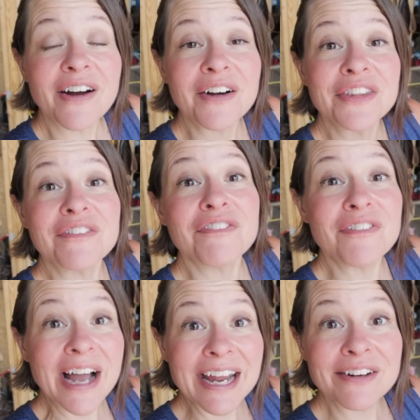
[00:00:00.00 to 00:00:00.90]
are in the
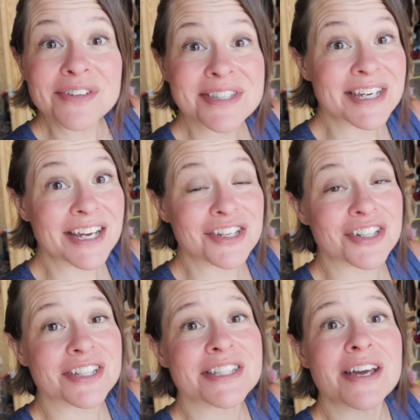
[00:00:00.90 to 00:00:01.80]
final
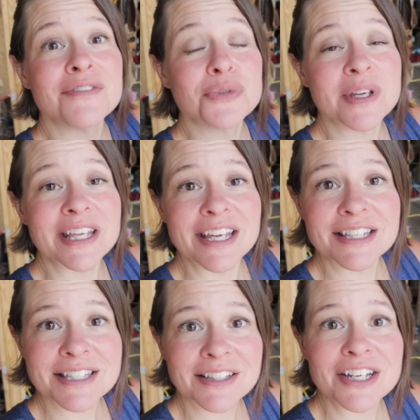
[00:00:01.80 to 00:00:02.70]
stages of doing the
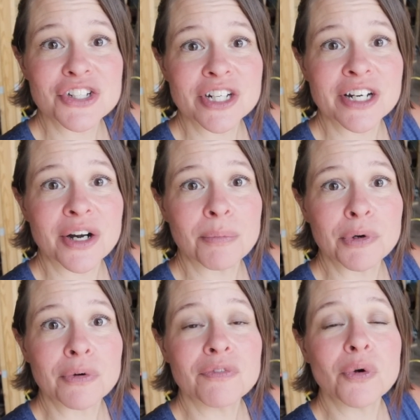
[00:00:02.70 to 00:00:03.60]
insulation in our
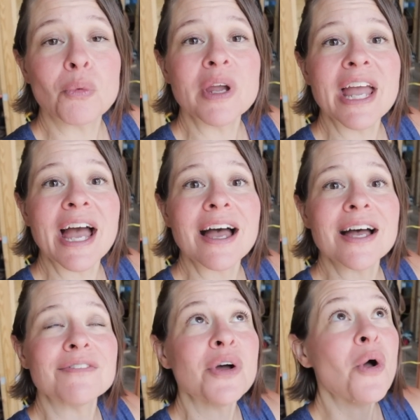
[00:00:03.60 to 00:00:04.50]
roof. We
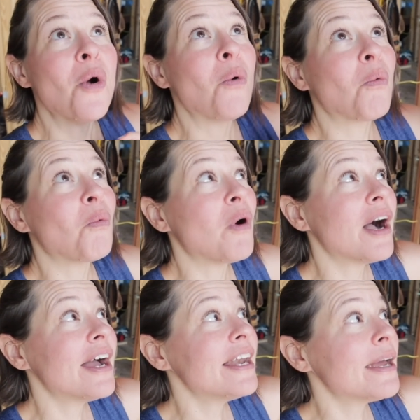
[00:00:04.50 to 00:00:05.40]
have
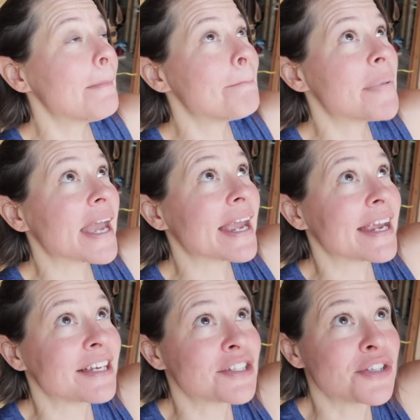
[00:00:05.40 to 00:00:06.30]
one
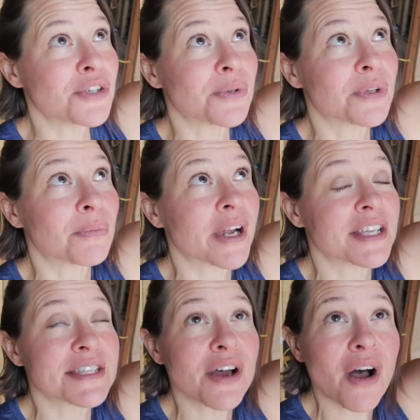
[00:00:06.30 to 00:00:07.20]
bay to do that
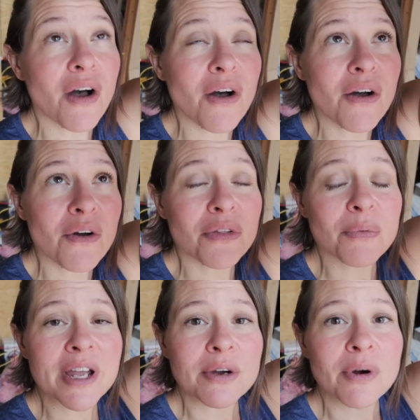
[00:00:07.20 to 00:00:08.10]
runs all the
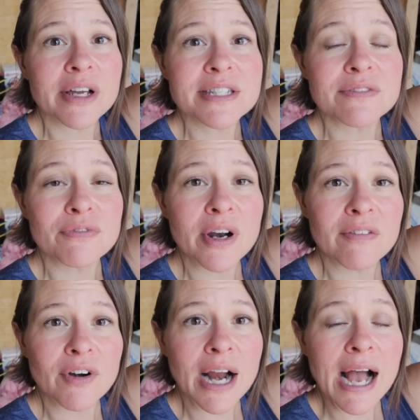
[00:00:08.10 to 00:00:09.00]
way across the front
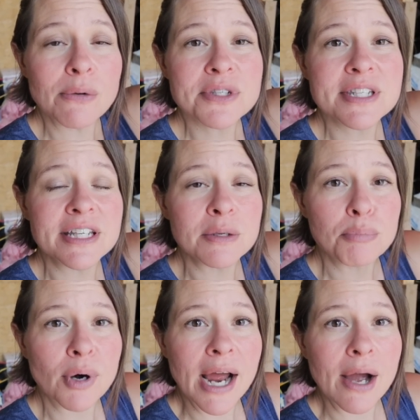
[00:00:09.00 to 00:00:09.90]
of our house in the
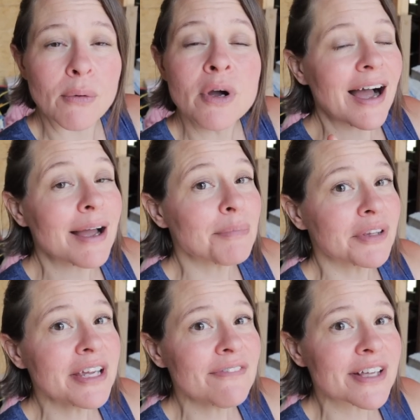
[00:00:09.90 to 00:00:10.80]
prow. I
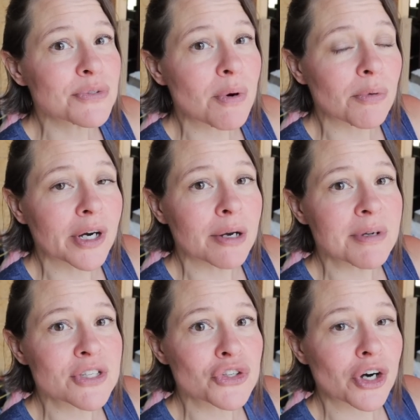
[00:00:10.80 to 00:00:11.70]
believe that's what we're going to
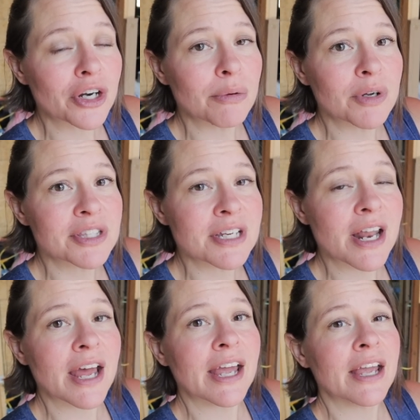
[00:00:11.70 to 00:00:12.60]
be starting with
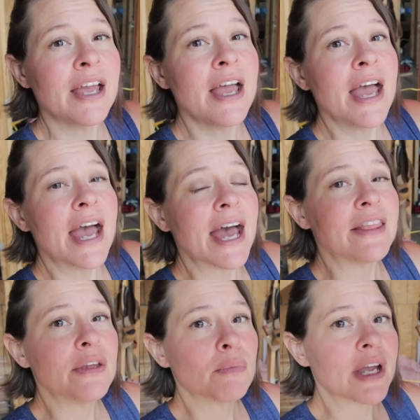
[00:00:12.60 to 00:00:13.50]
today.
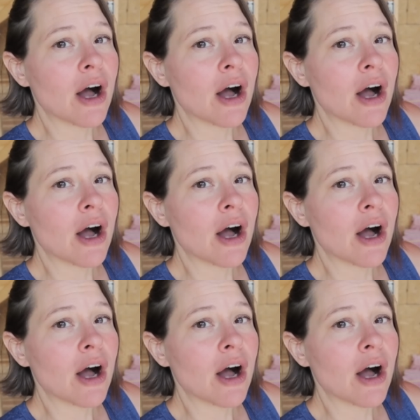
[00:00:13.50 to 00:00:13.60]
And then we